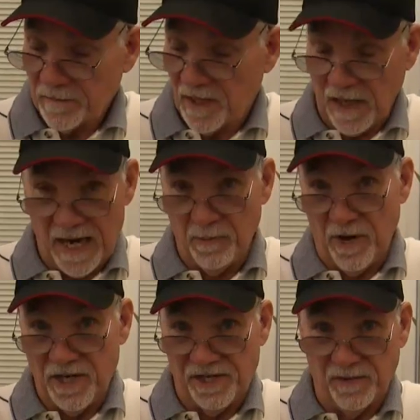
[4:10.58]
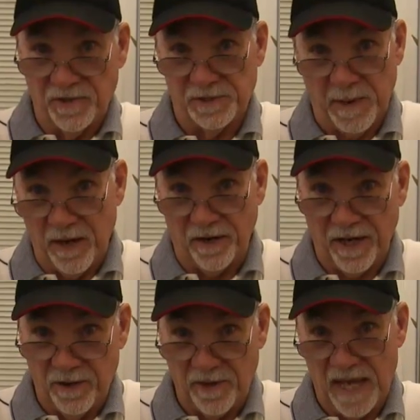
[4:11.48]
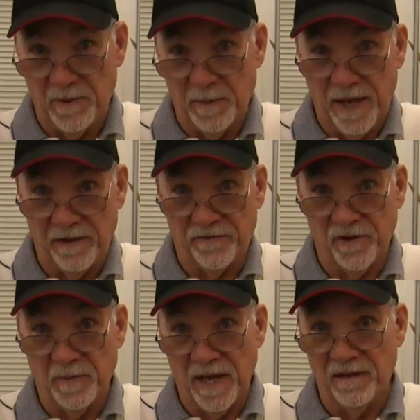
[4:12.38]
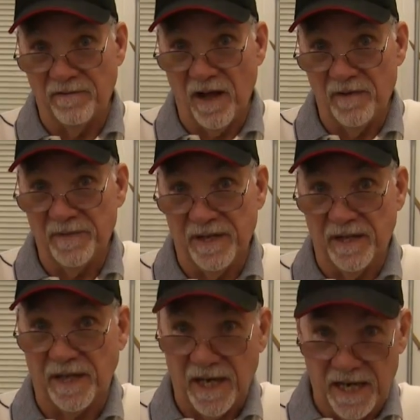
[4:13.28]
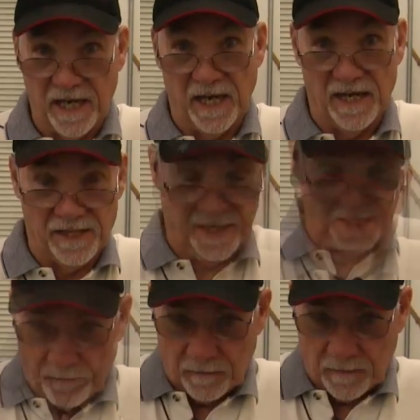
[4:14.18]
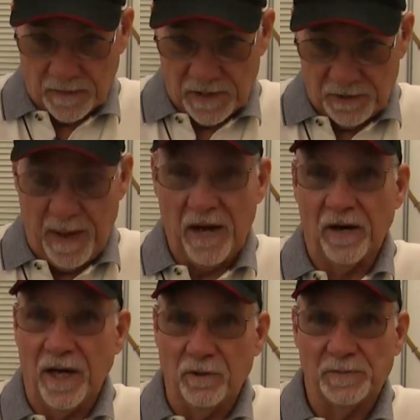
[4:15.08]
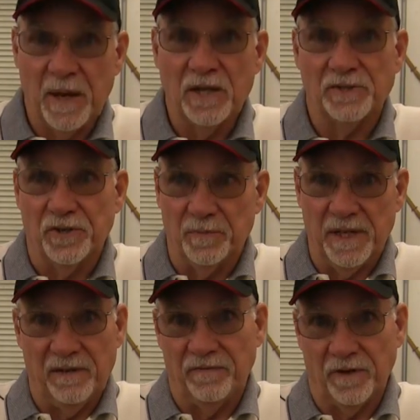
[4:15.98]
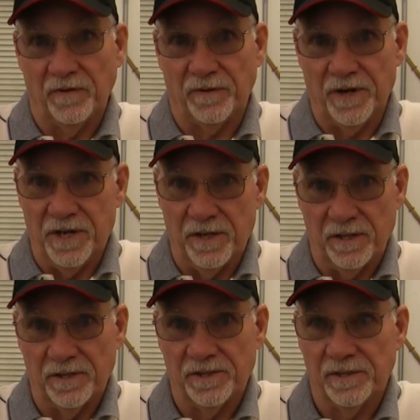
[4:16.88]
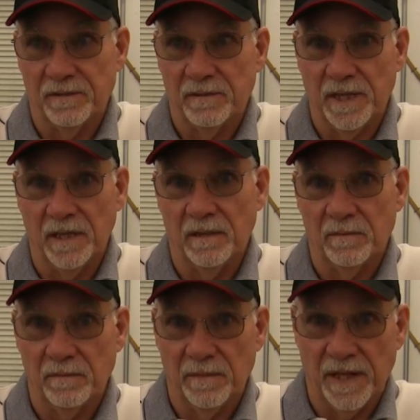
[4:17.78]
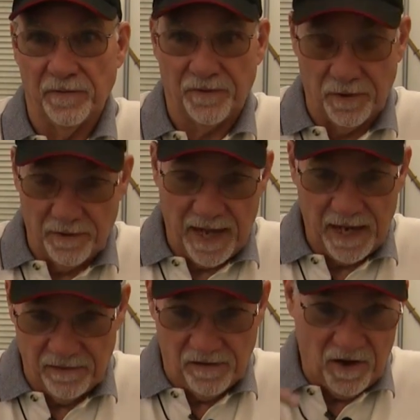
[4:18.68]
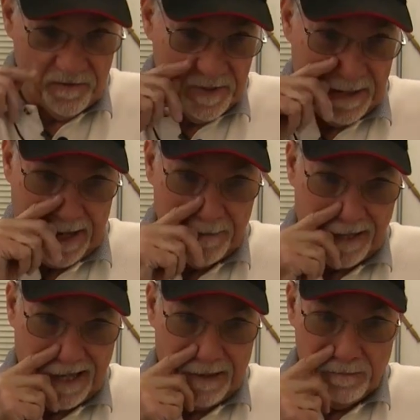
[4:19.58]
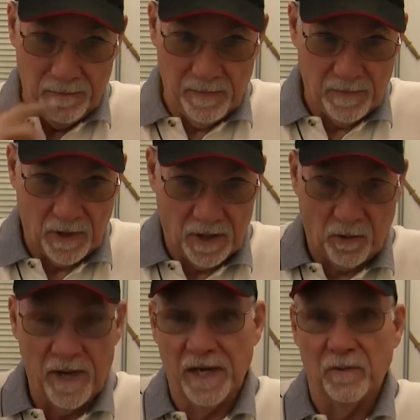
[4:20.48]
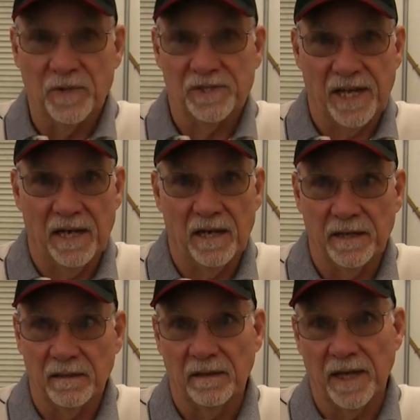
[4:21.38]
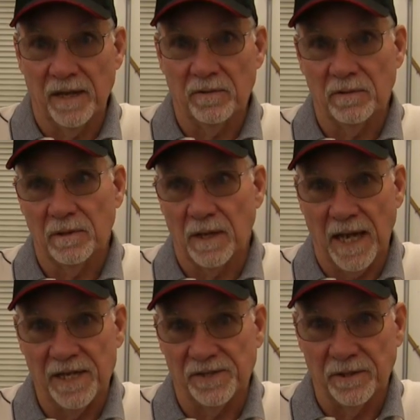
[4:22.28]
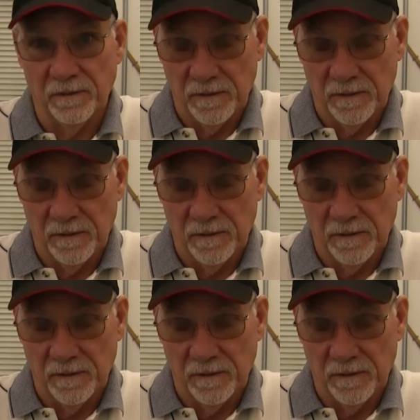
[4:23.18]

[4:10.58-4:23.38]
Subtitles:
collaboration with Spyderco came about through my involvement in the cutting contest. Spyderco sponsored me for 3 years. And through that involvement, I became acquainted with Sal and Gayle Bradley.